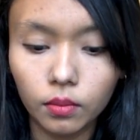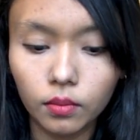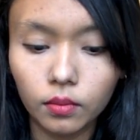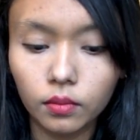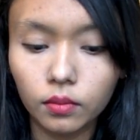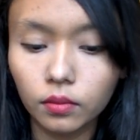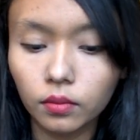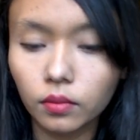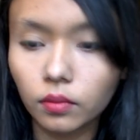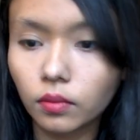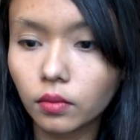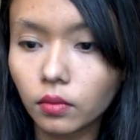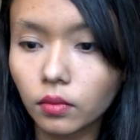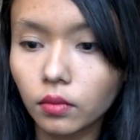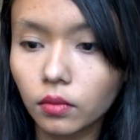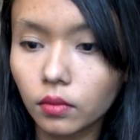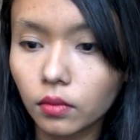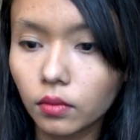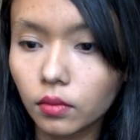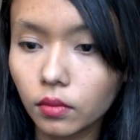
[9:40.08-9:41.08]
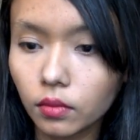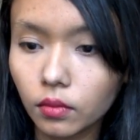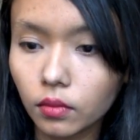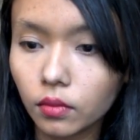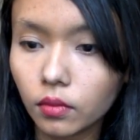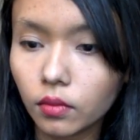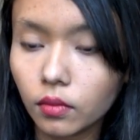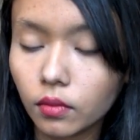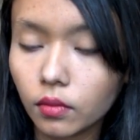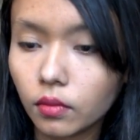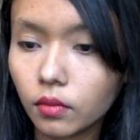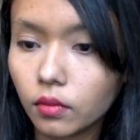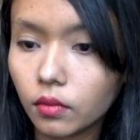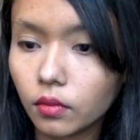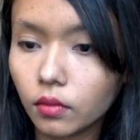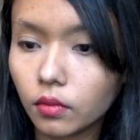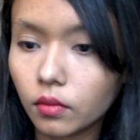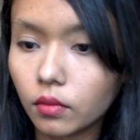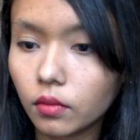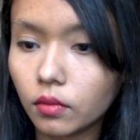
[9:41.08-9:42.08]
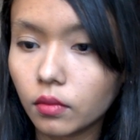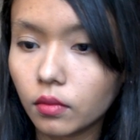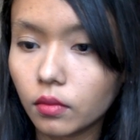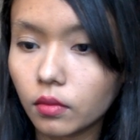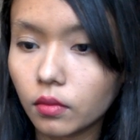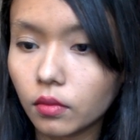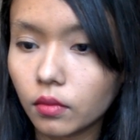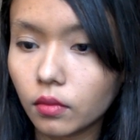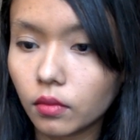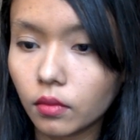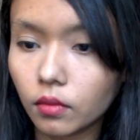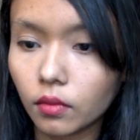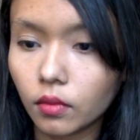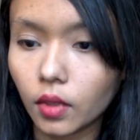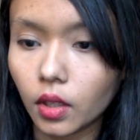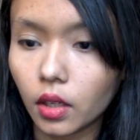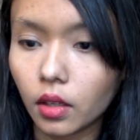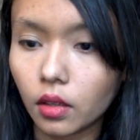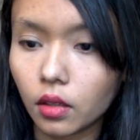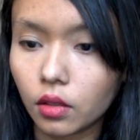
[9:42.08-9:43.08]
(no one is talking)